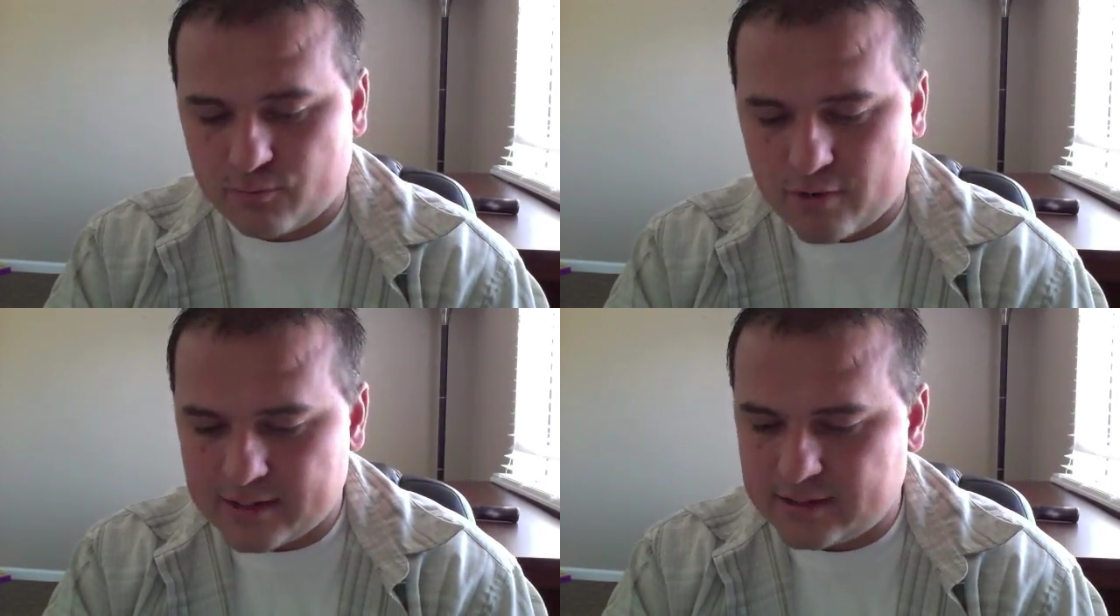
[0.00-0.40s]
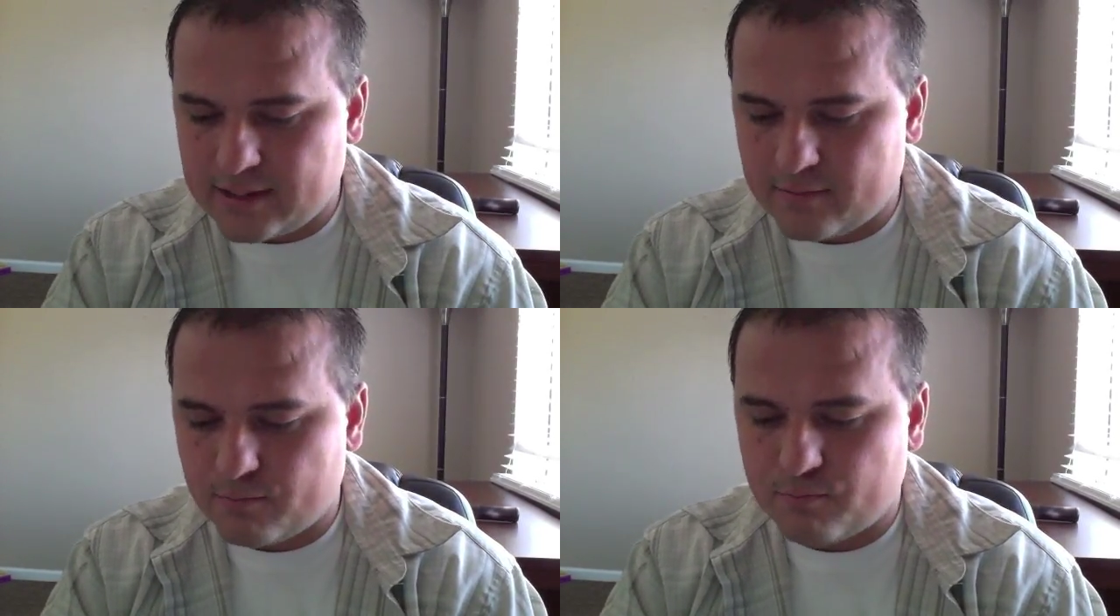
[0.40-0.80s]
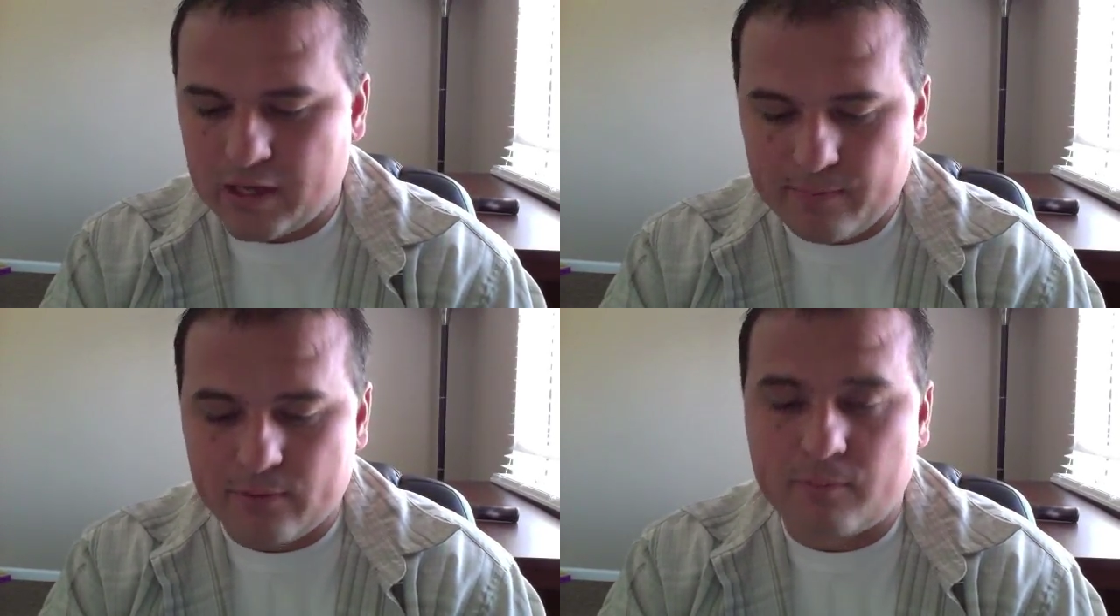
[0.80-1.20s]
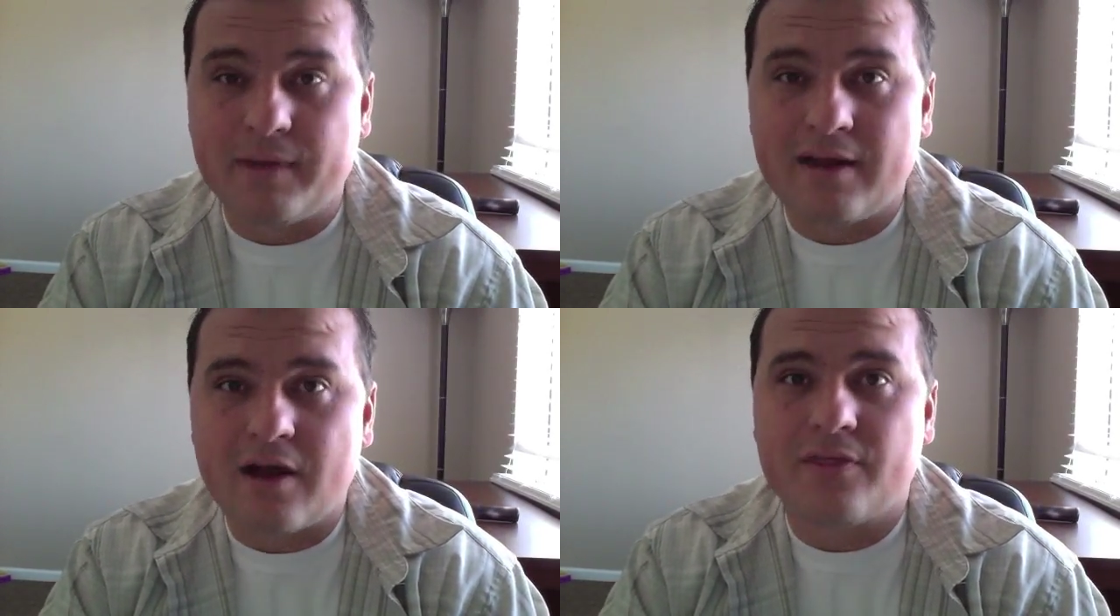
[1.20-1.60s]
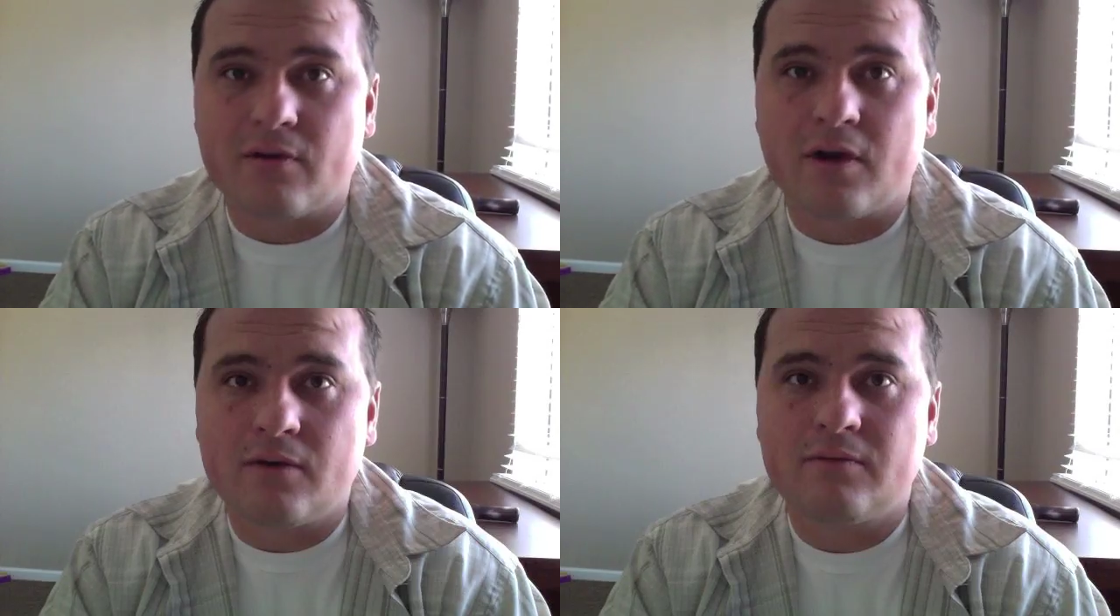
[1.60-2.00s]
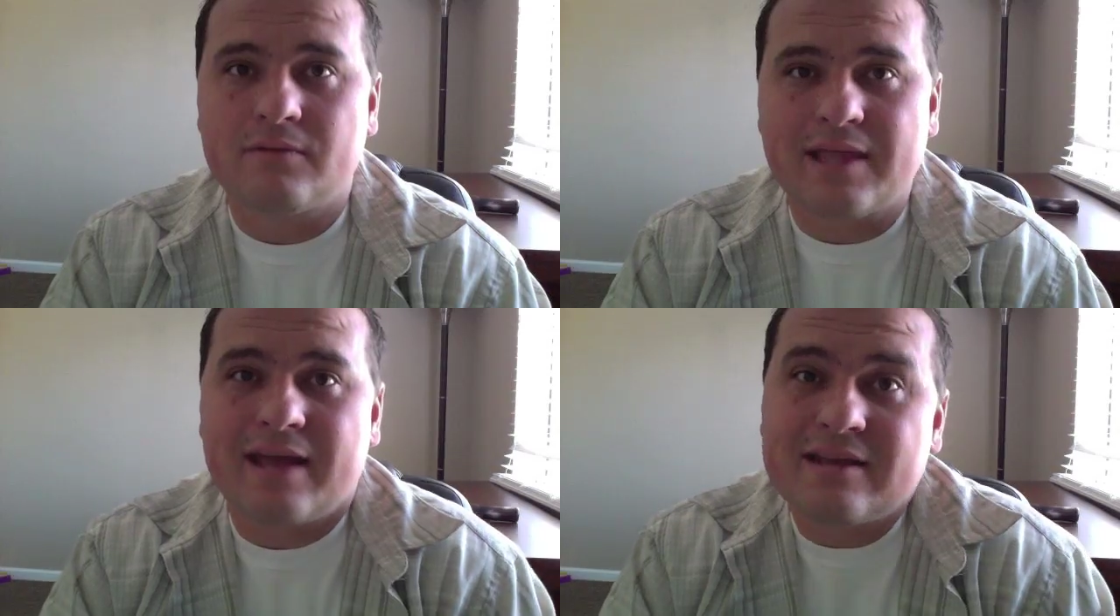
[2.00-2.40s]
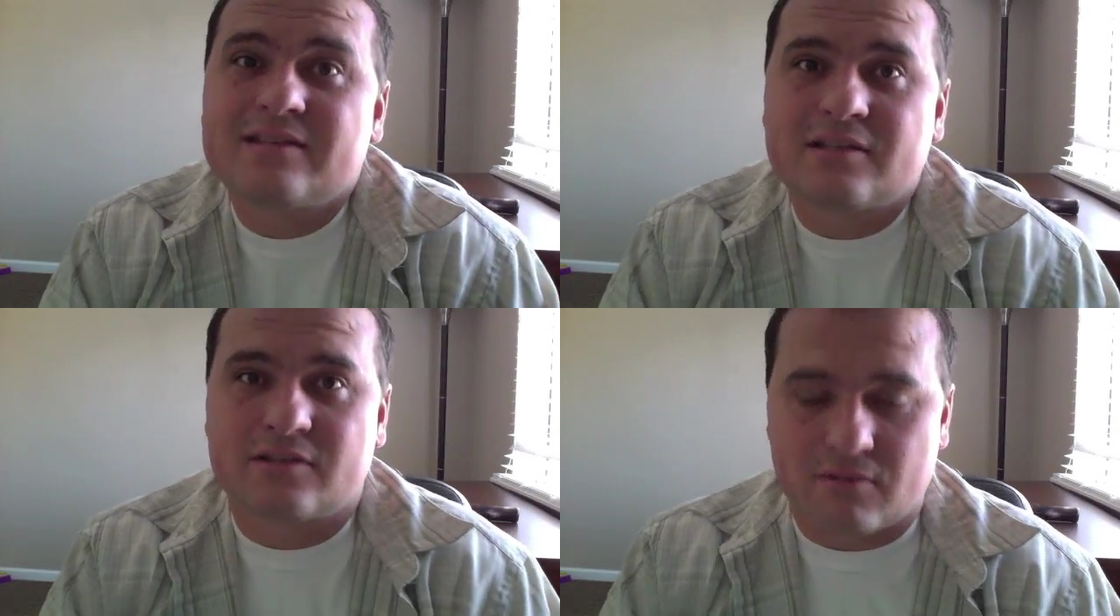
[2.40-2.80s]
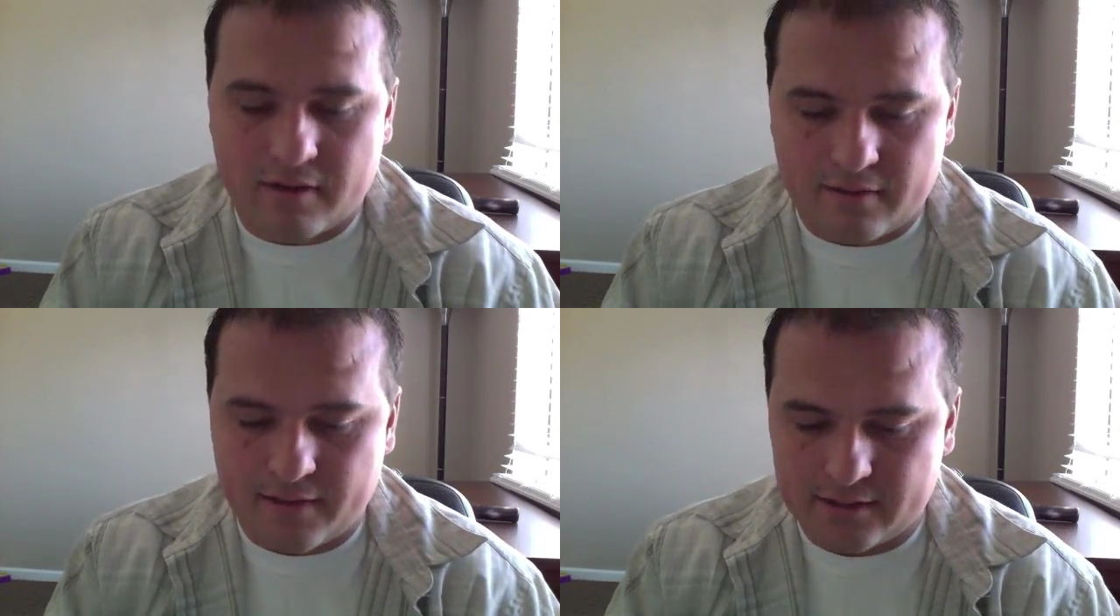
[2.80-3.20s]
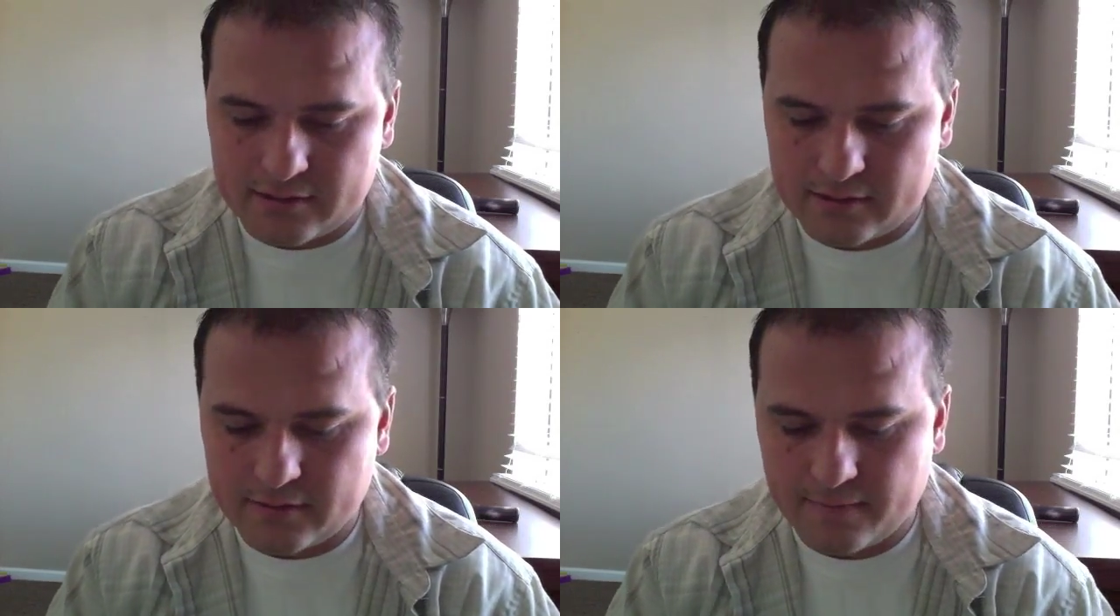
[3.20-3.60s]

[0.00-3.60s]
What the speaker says: President, people being on their own, that is the story of us.